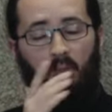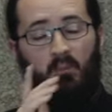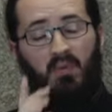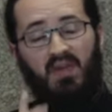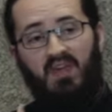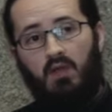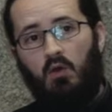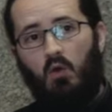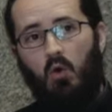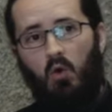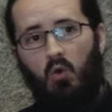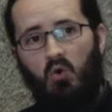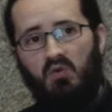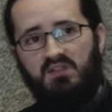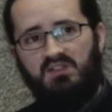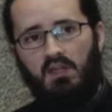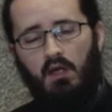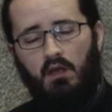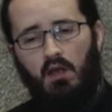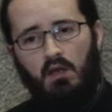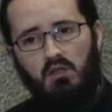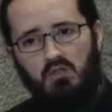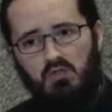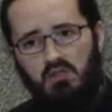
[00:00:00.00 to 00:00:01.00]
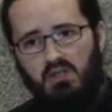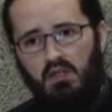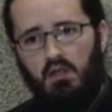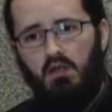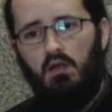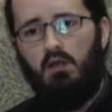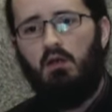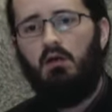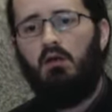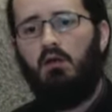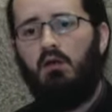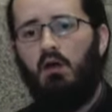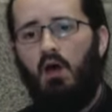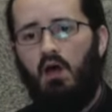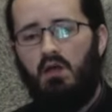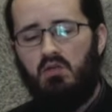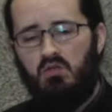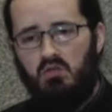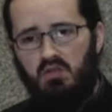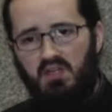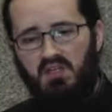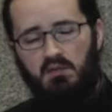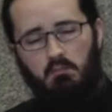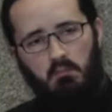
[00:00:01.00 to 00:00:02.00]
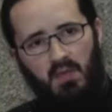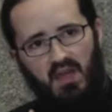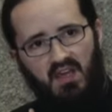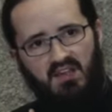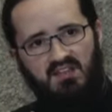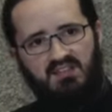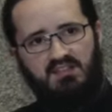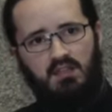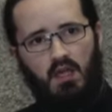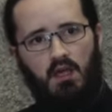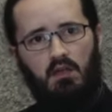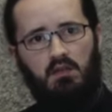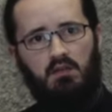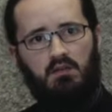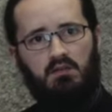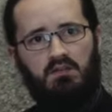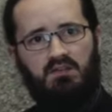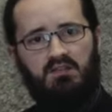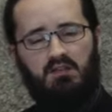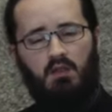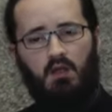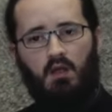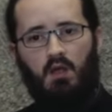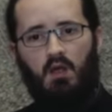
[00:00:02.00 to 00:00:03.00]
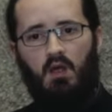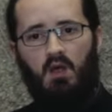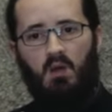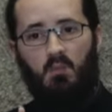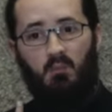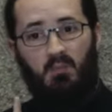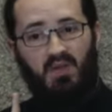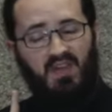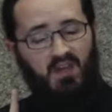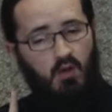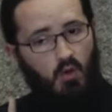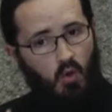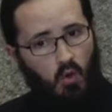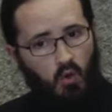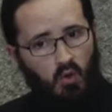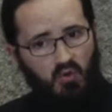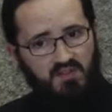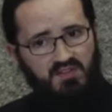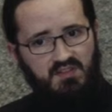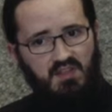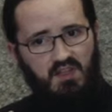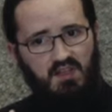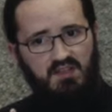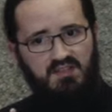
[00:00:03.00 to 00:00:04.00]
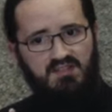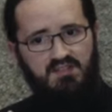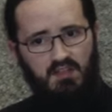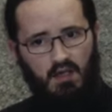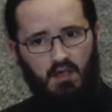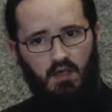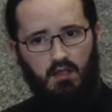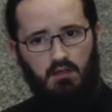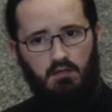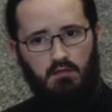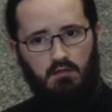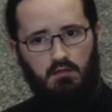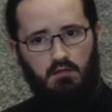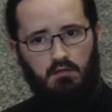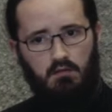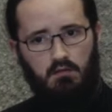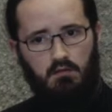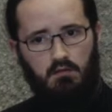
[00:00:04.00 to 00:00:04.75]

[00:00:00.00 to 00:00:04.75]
Because, and actually it makes sense. Because, he said,